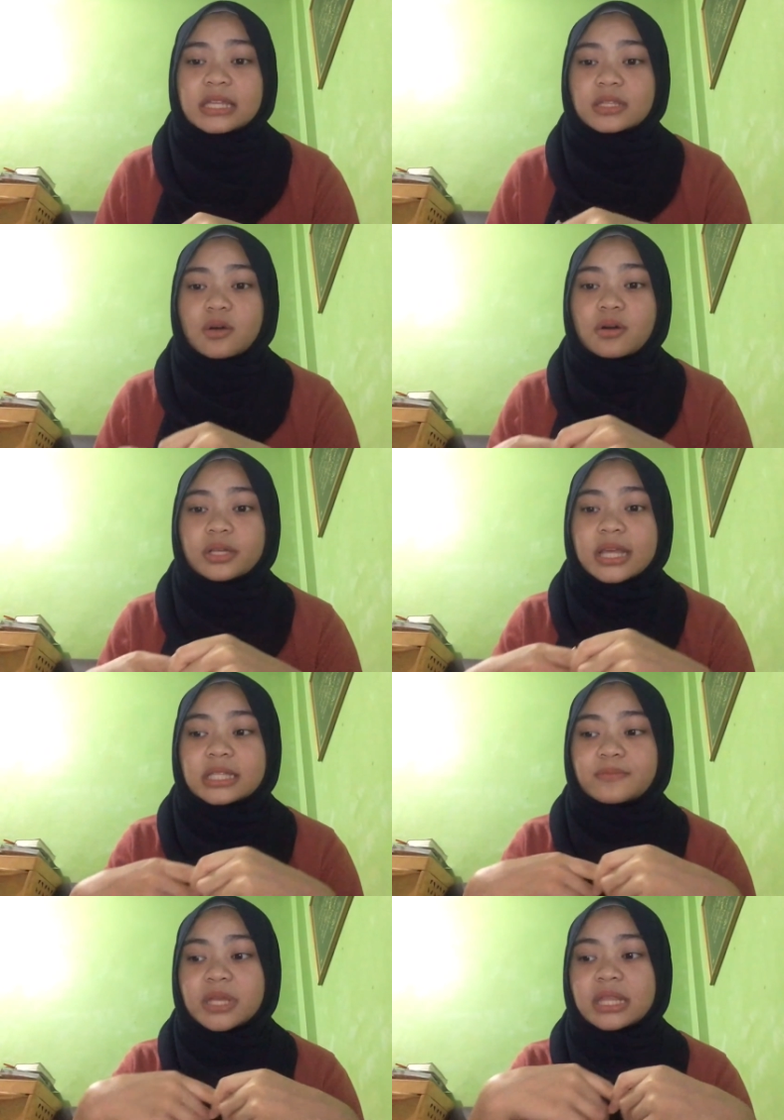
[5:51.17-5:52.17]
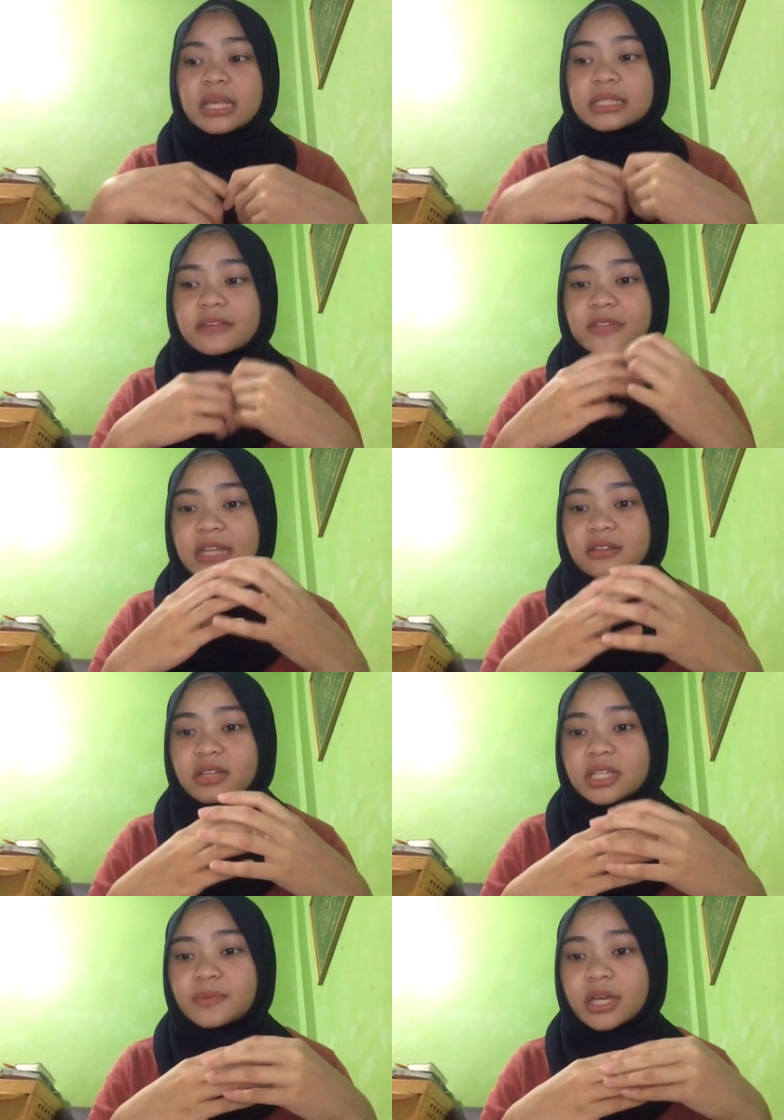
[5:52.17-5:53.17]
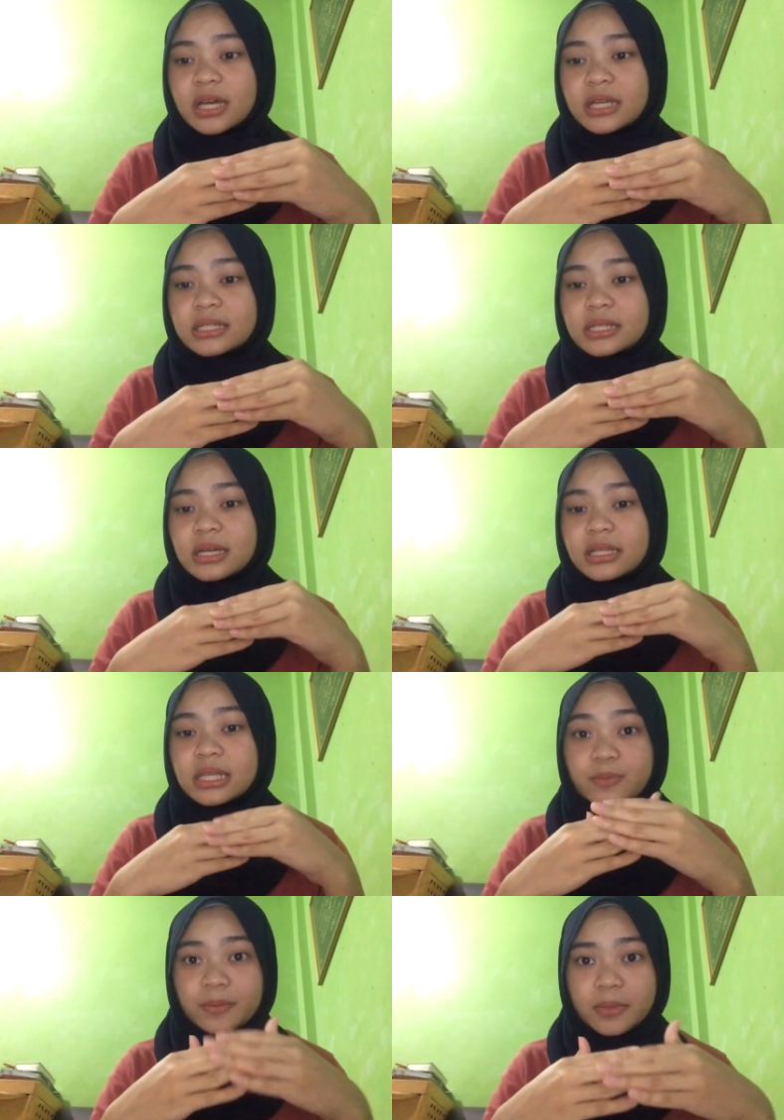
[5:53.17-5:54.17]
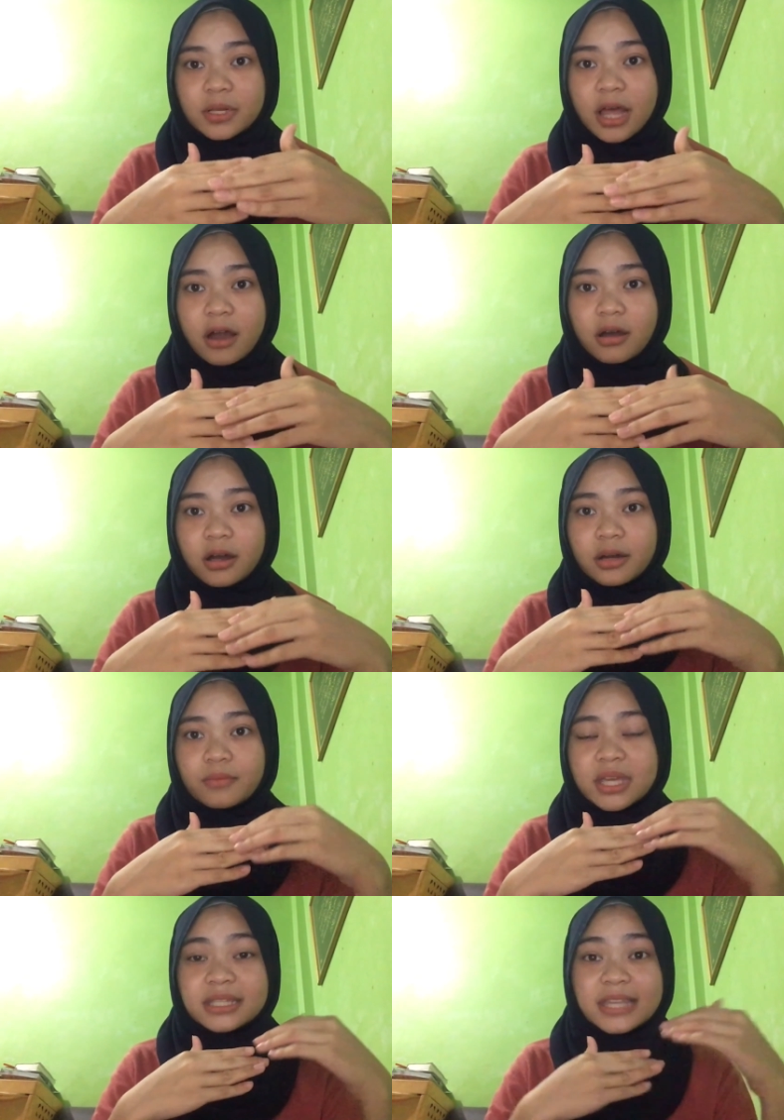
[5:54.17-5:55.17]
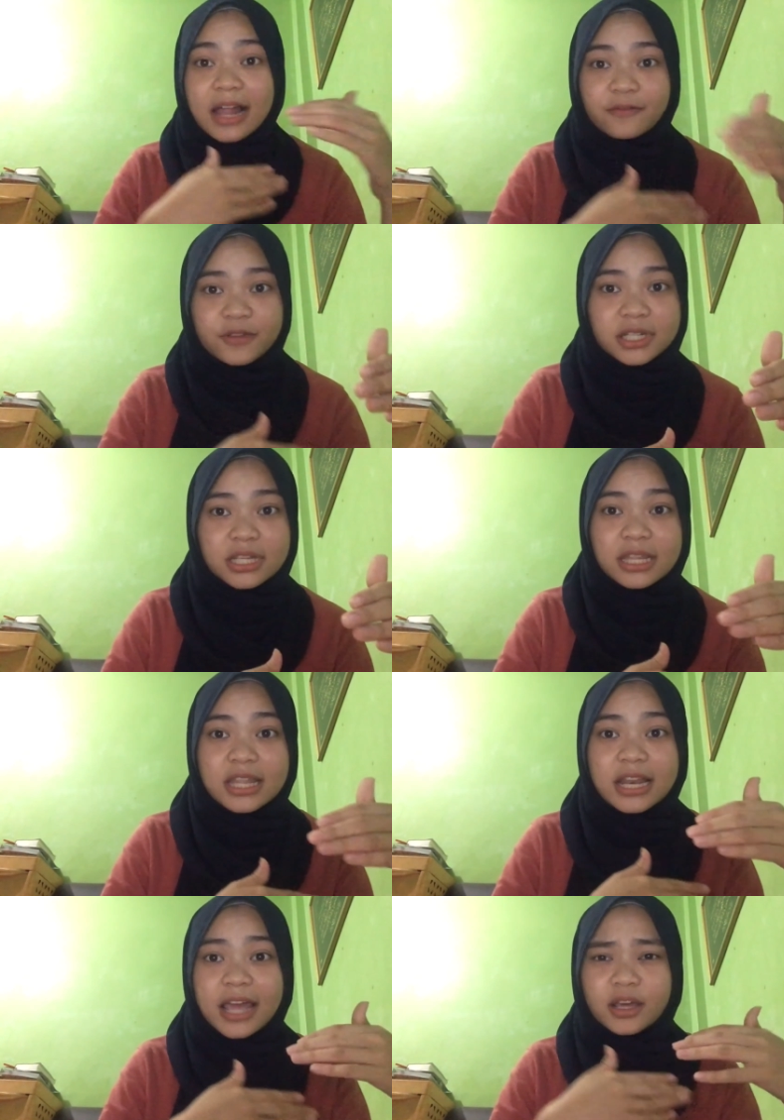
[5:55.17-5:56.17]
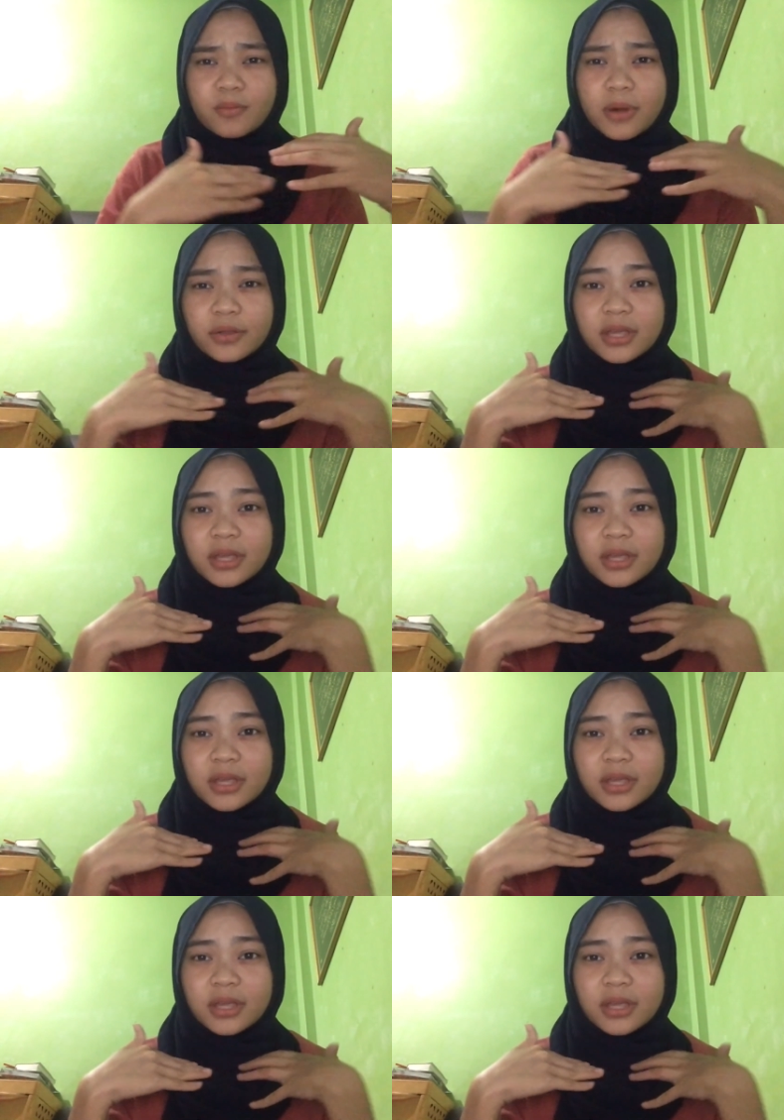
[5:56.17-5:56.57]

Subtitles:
So that's mean self-centered is because these people are being selfish, that they're lying about